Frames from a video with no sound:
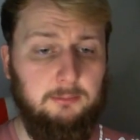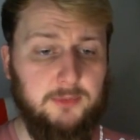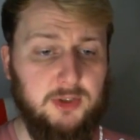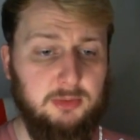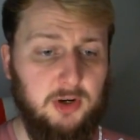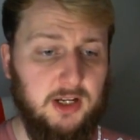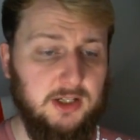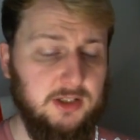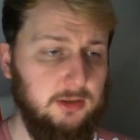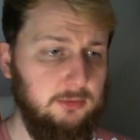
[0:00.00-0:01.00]
tomorrow
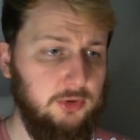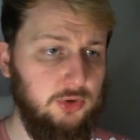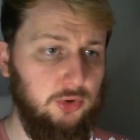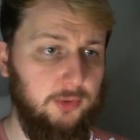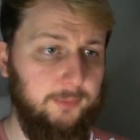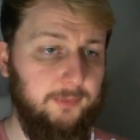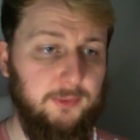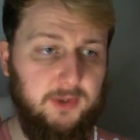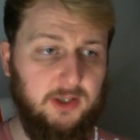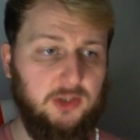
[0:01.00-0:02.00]
night. So,
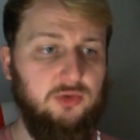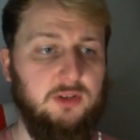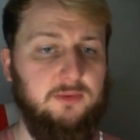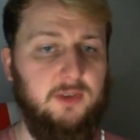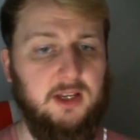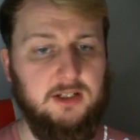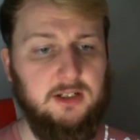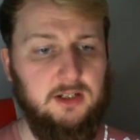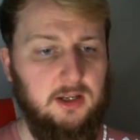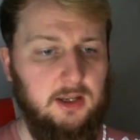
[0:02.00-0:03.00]
fingers crossed for that.
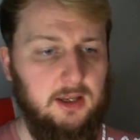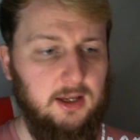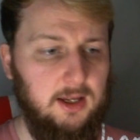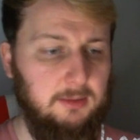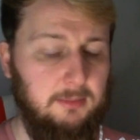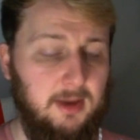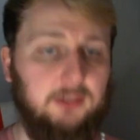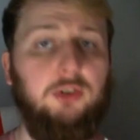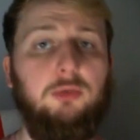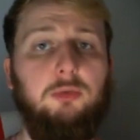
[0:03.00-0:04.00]
I
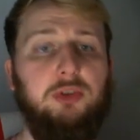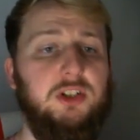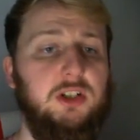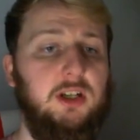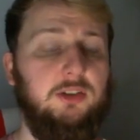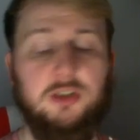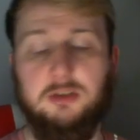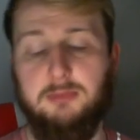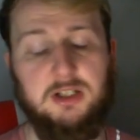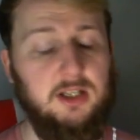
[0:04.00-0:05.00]
do appreciate, just to
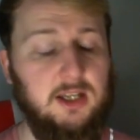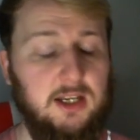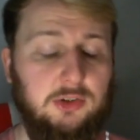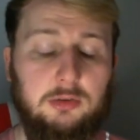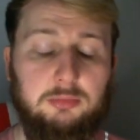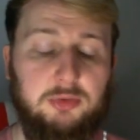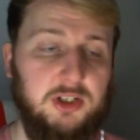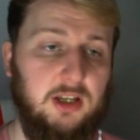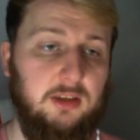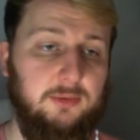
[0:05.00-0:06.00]
mention again, I do
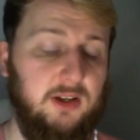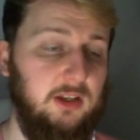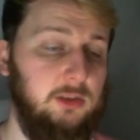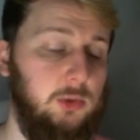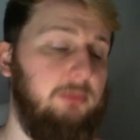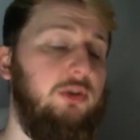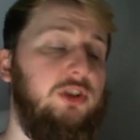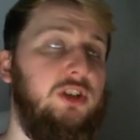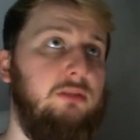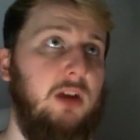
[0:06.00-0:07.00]
appreciate the fact that you absolutely
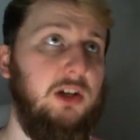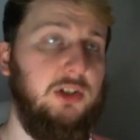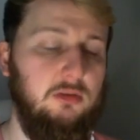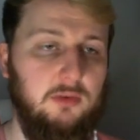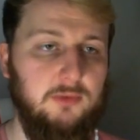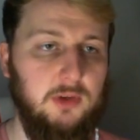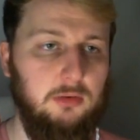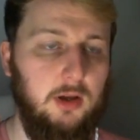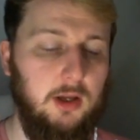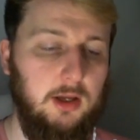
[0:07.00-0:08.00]
smashed the review
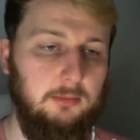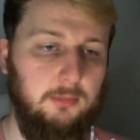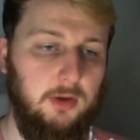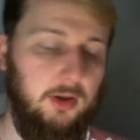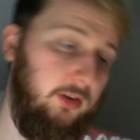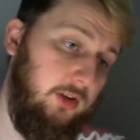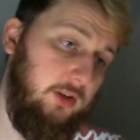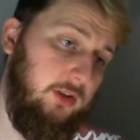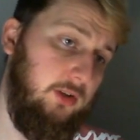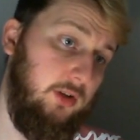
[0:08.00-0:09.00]
of
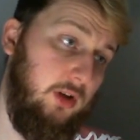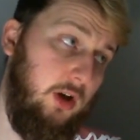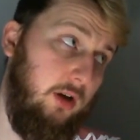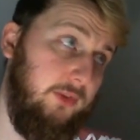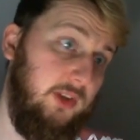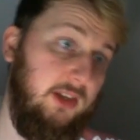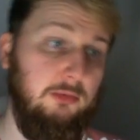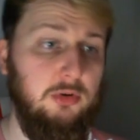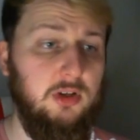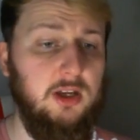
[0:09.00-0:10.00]
the
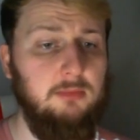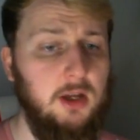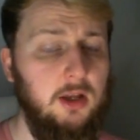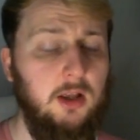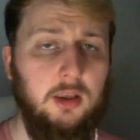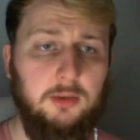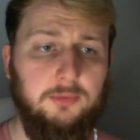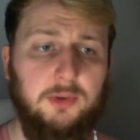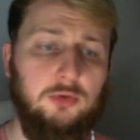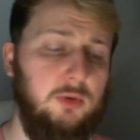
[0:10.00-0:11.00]
Liverpool game. The
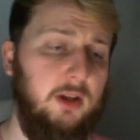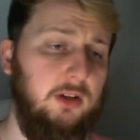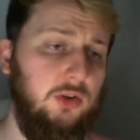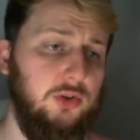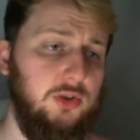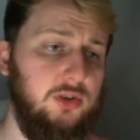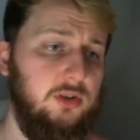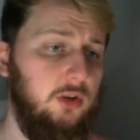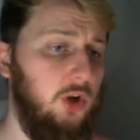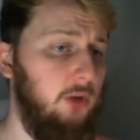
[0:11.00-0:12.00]
views went nuts,
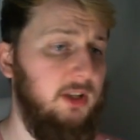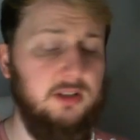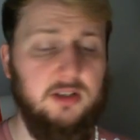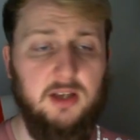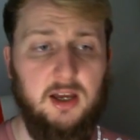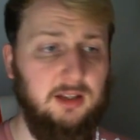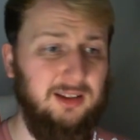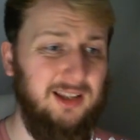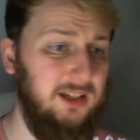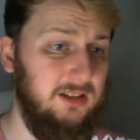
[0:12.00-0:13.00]
comments and
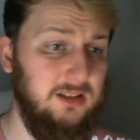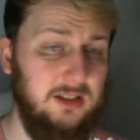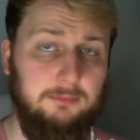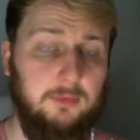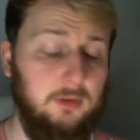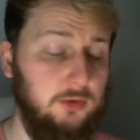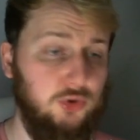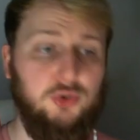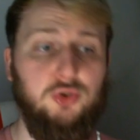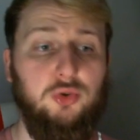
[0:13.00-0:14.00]
likes. I'm
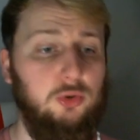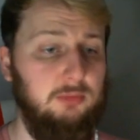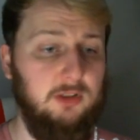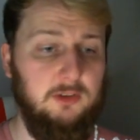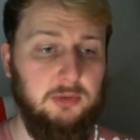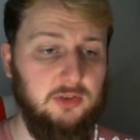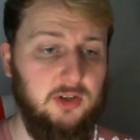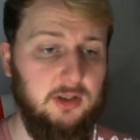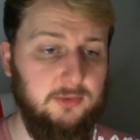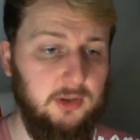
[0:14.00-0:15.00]
so unbelievably
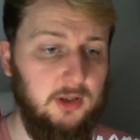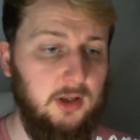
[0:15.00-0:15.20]
grateful.